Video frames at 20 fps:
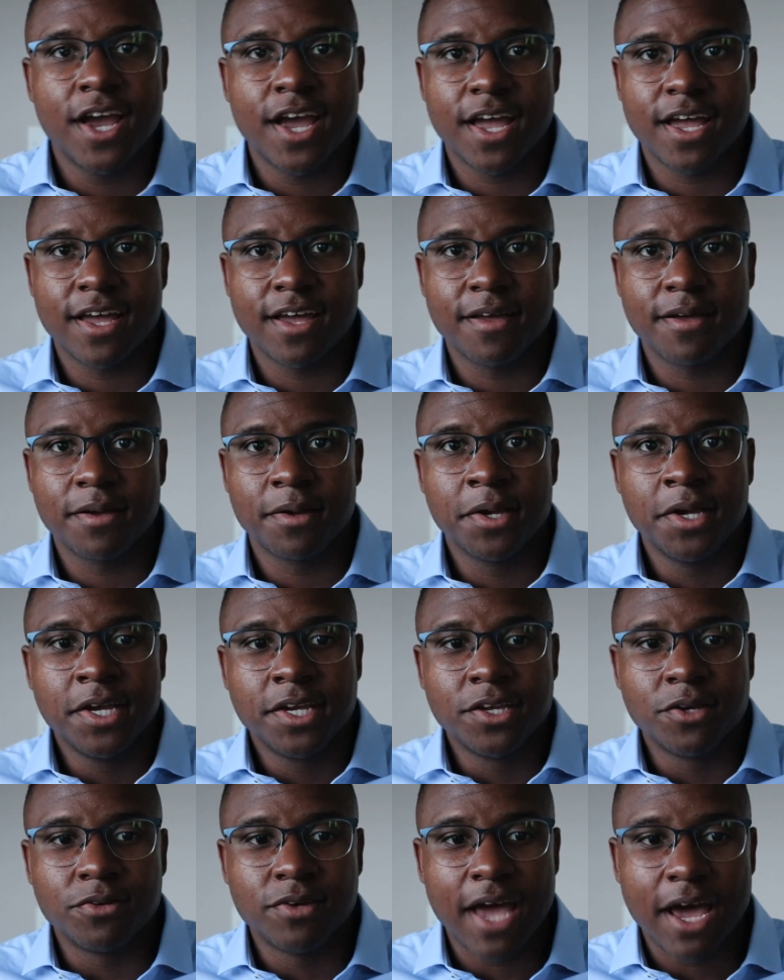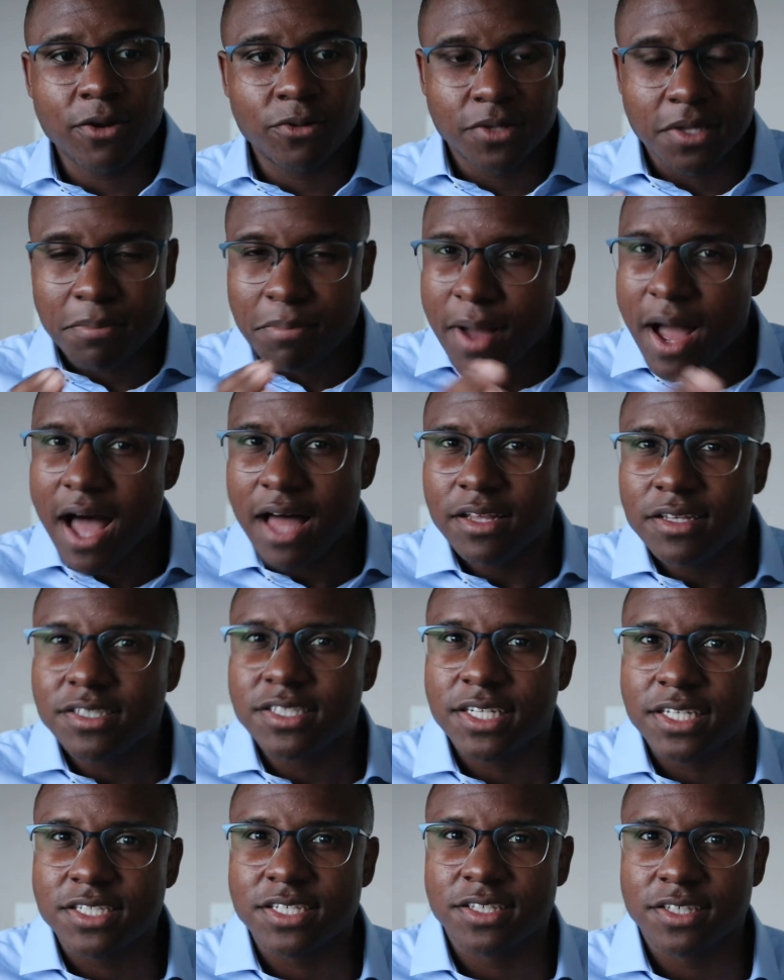not only
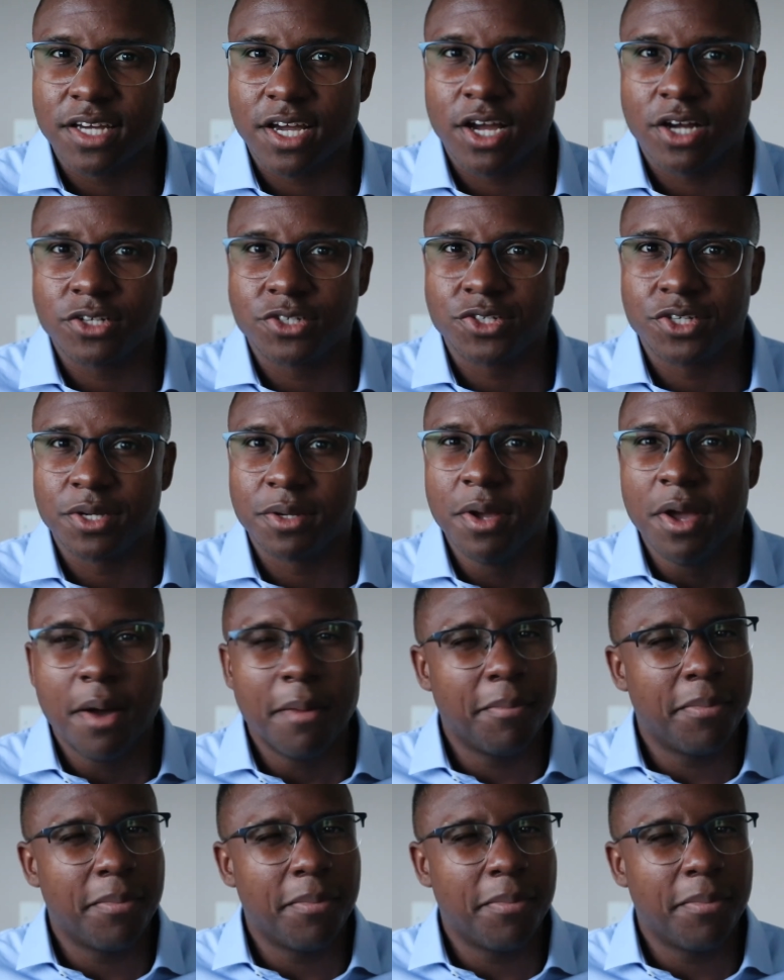politics in the country,